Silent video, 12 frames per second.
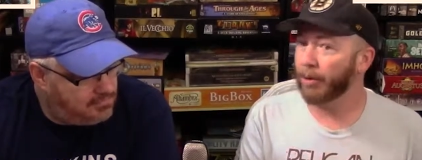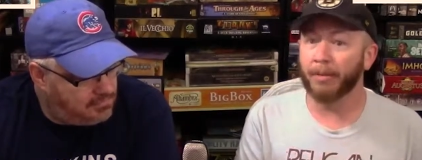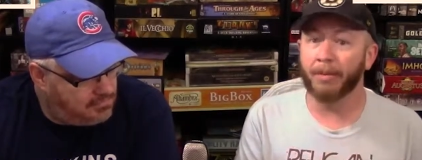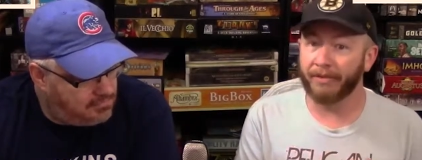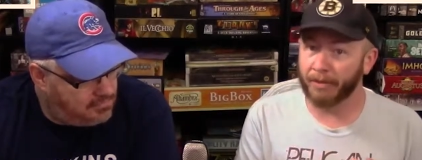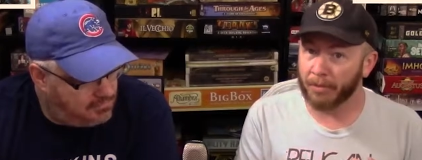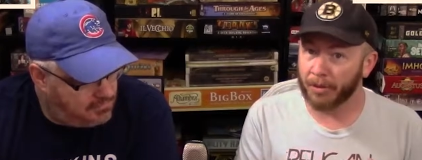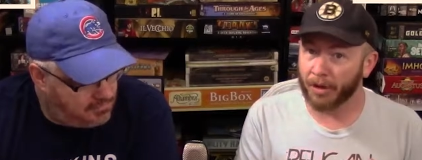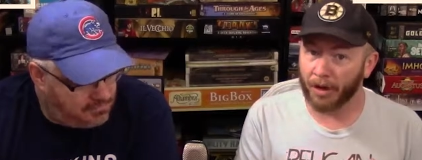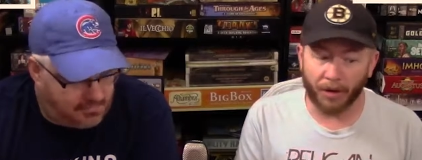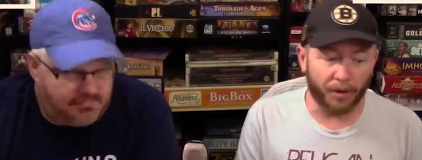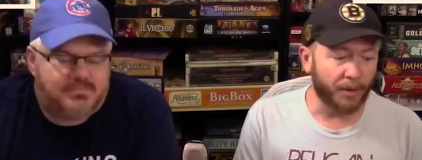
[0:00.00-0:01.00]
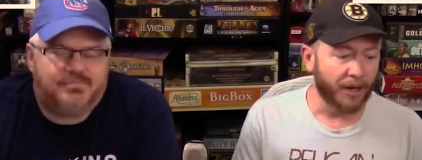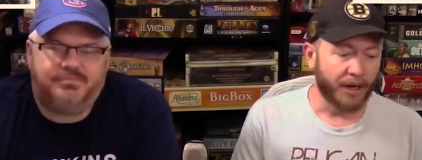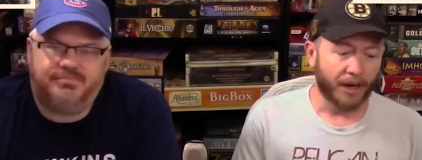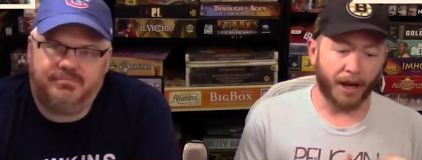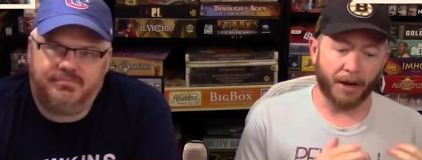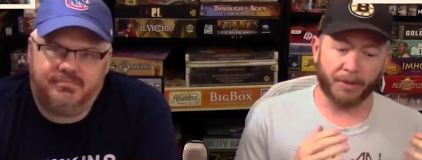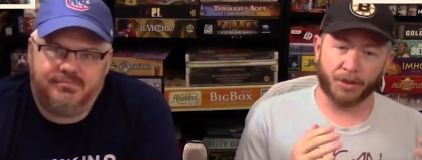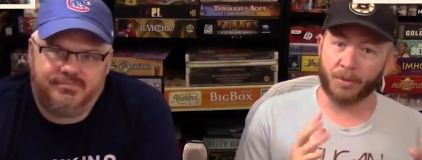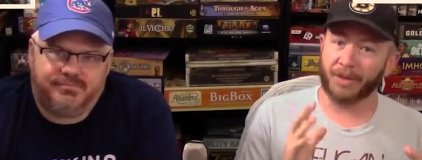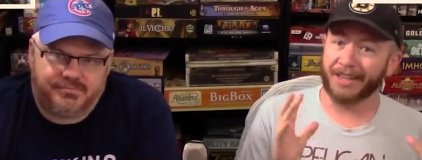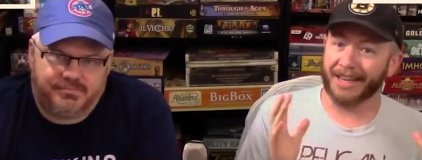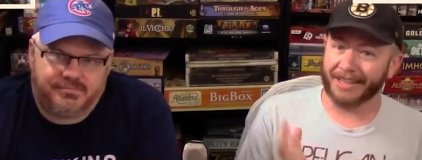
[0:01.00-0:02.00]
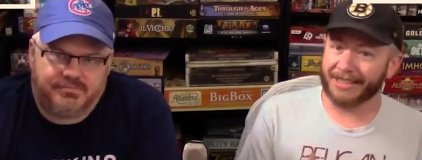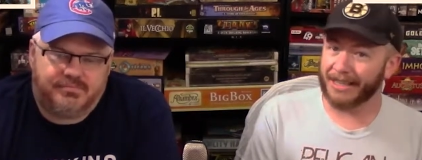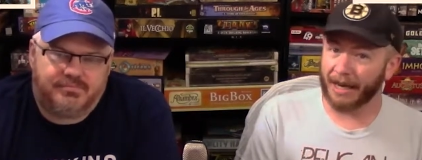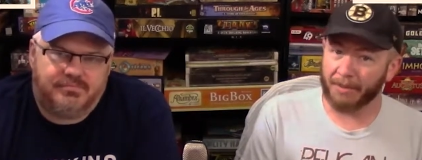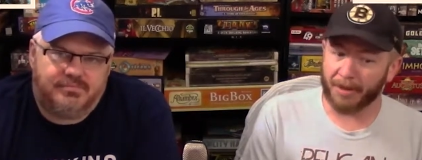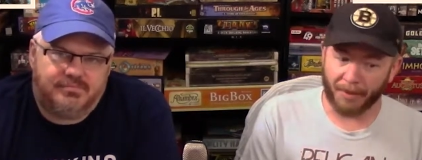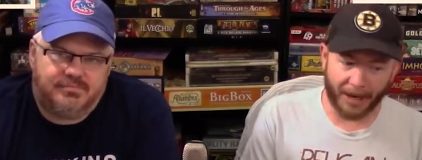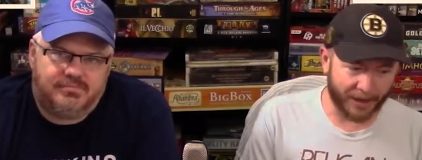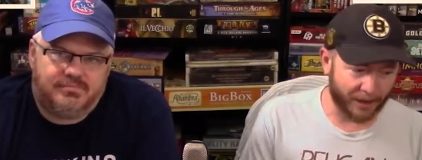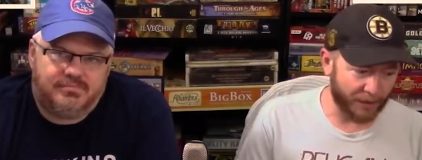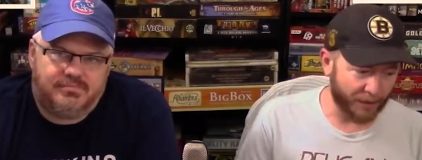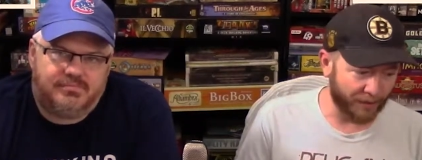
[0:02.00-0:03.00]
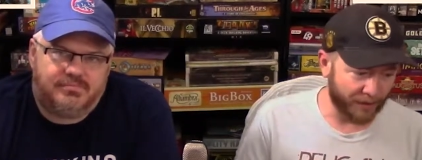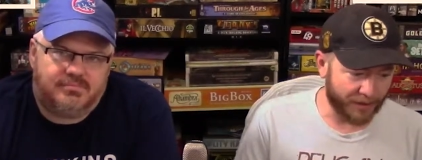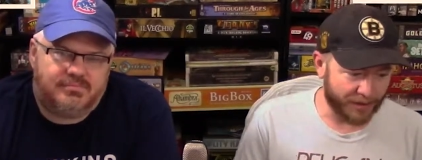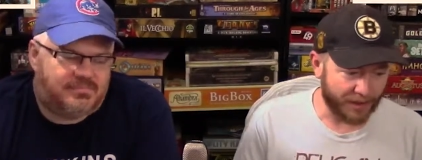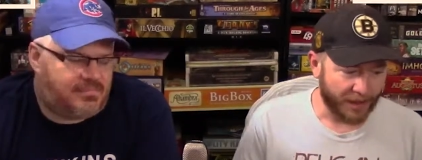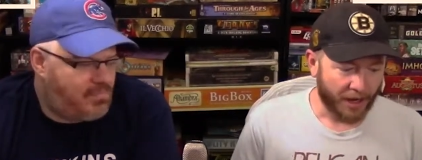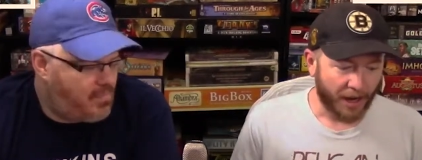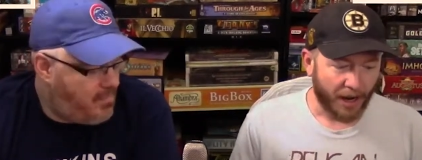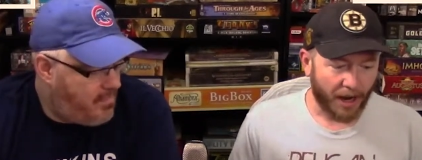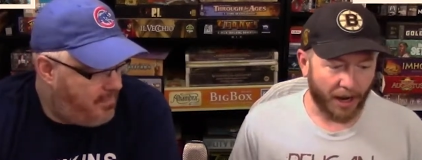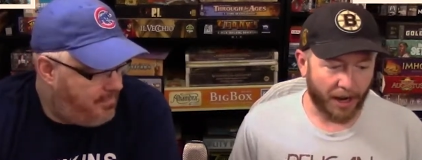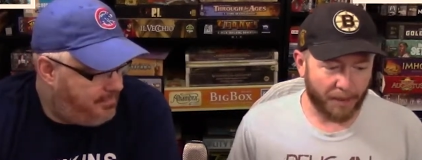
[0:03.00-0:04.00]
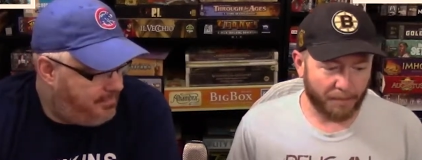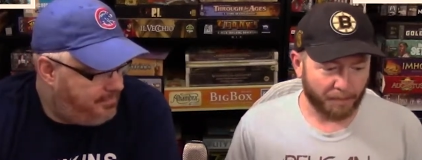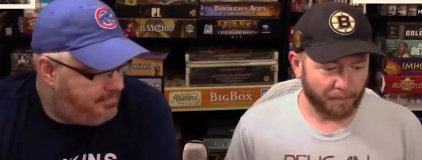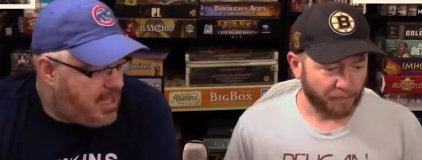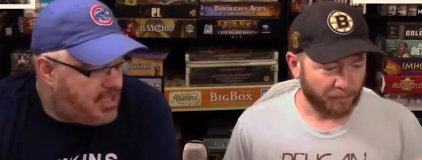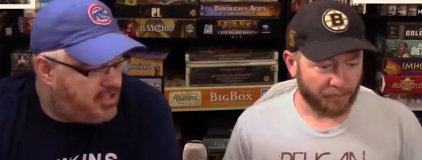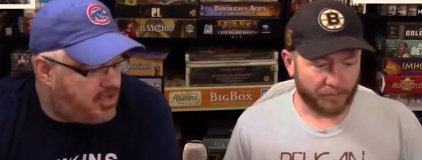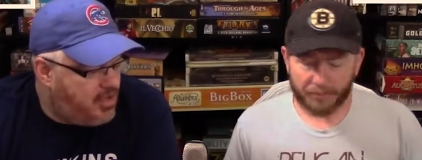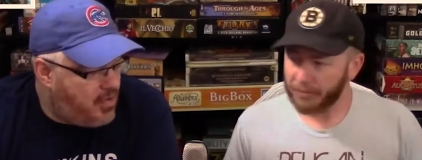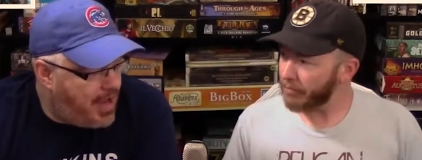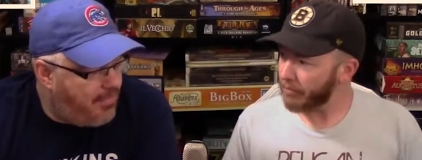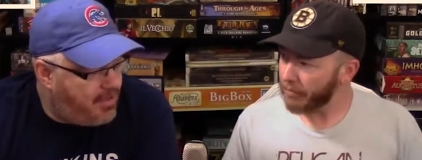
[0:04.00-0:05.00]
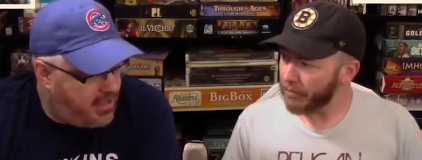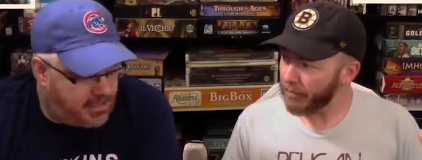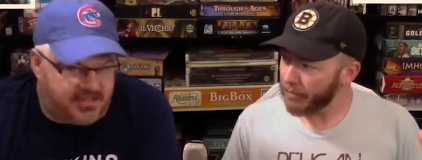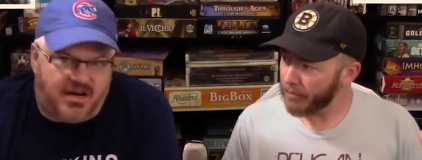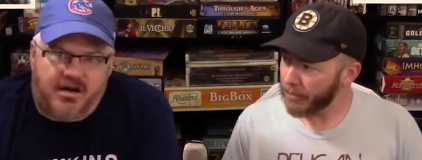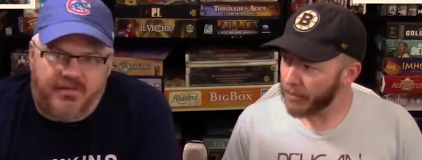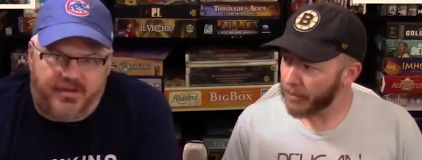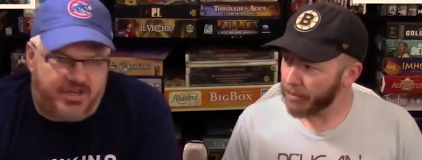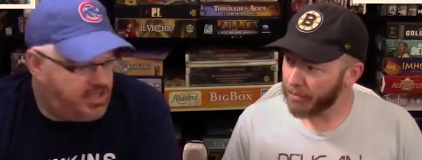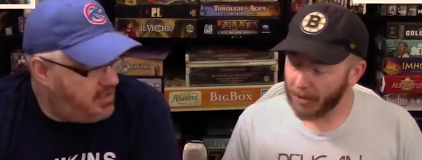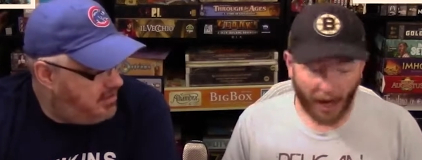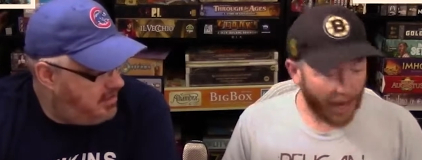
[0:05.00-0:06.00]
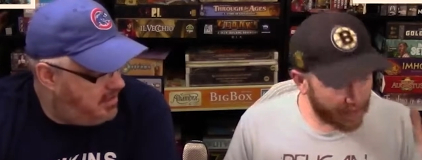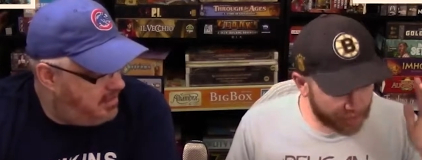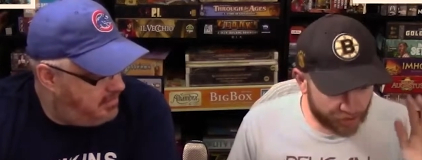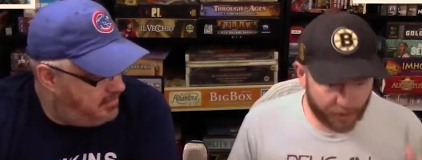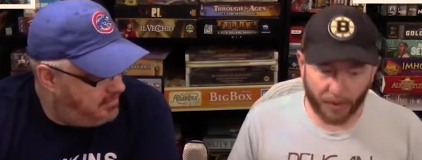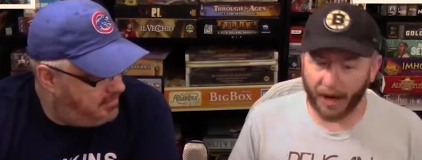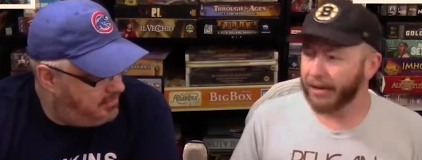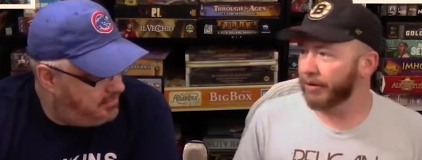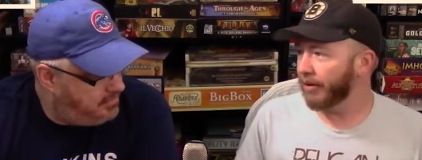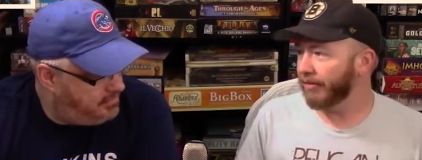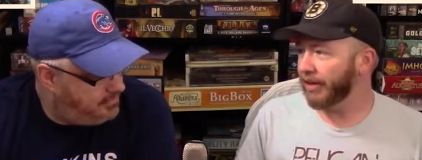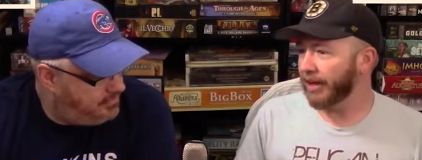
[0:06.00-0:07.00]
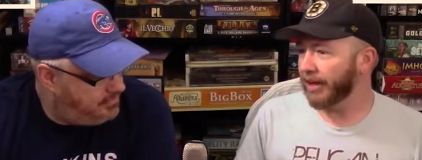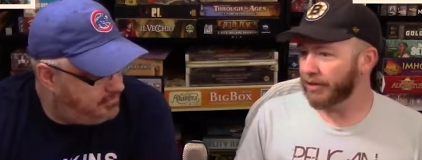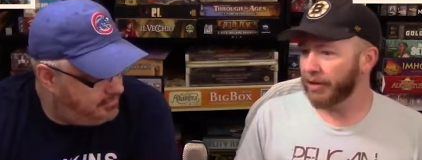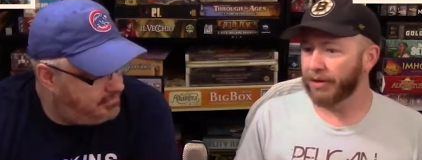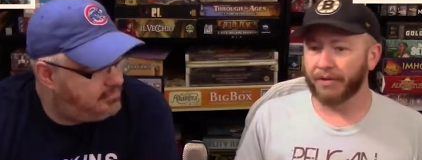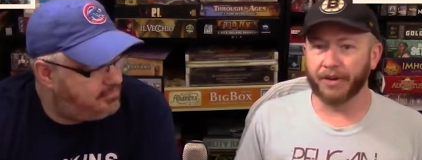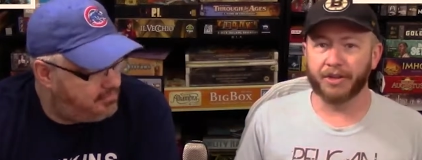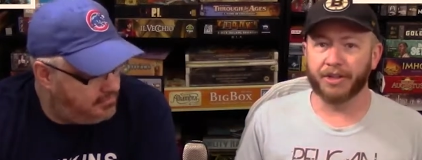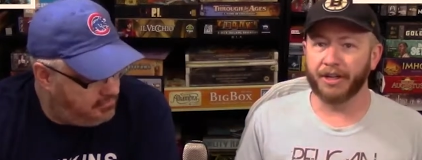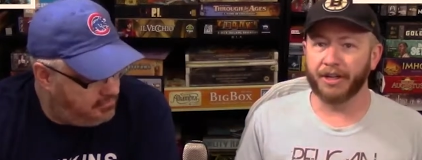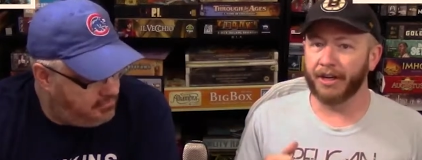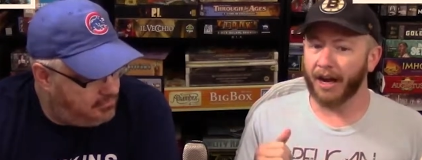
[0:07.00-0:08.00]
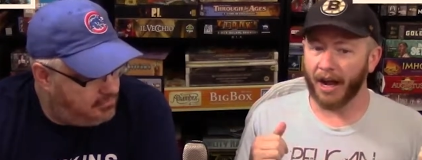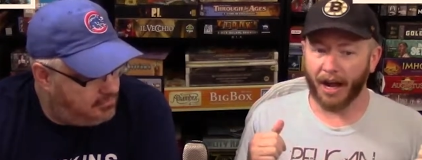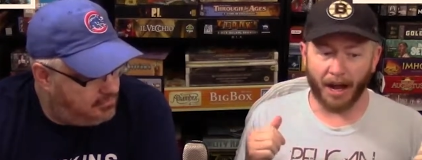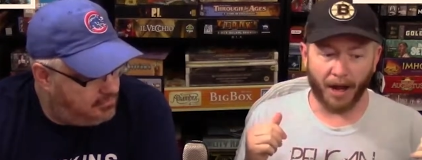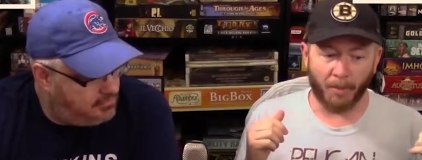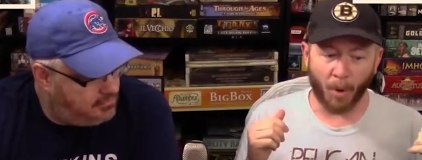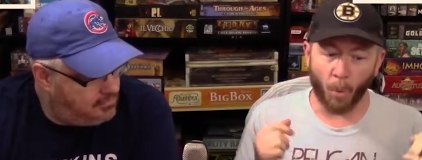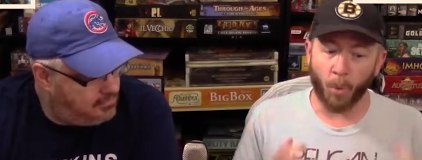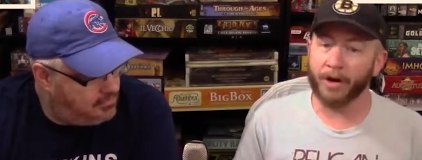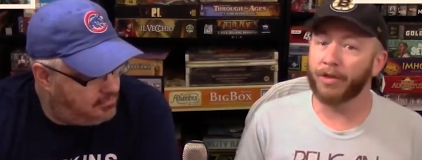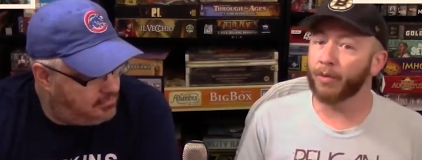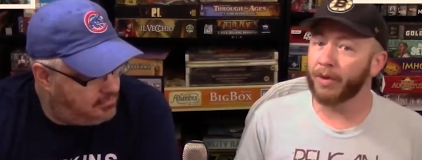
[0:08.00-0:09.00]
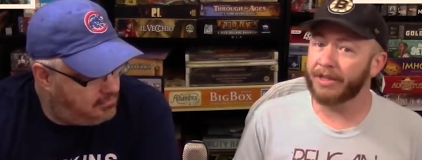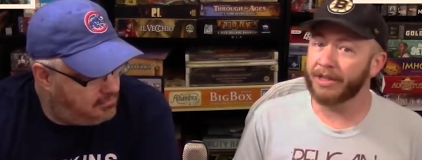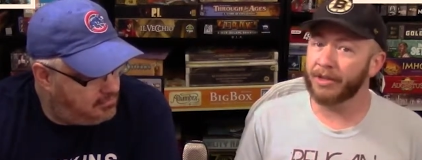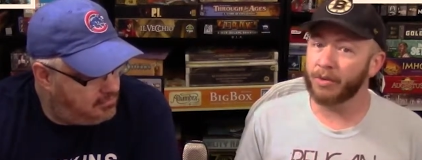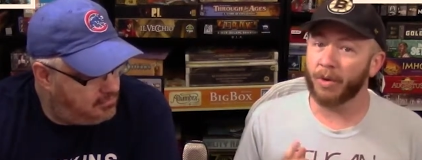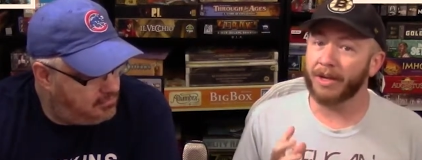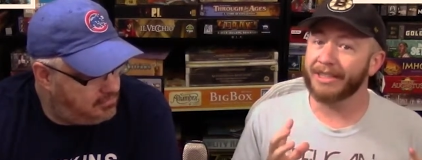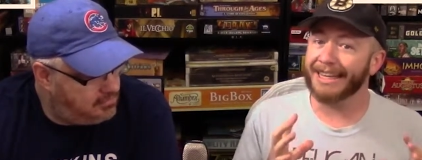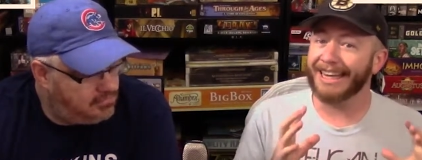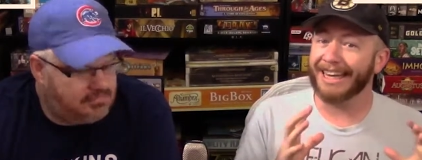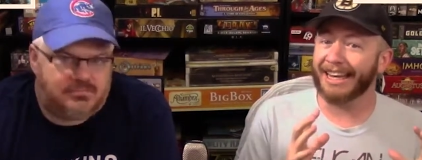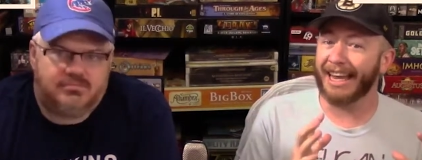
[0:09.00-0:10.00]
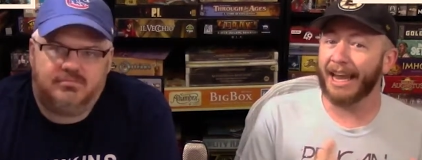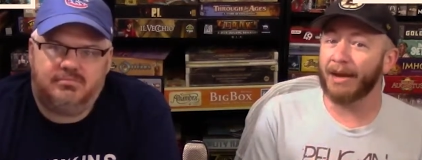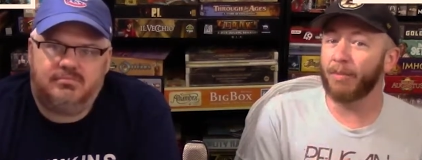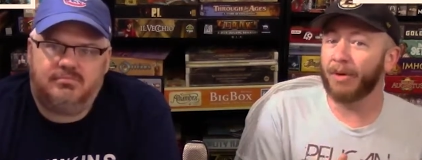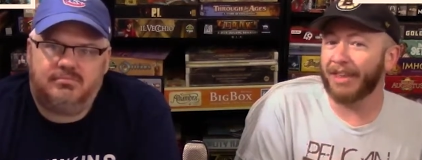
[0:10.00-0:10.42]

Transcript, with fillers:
Speaker 1: or Above and Below. Mm-hmm. Um, it's within that same thematic universe. Um,
Speaker 2: so you have the Kickstarter version.
Speaker 1: I do. I do have the Kickstarter version. Um, one of the reasons was it came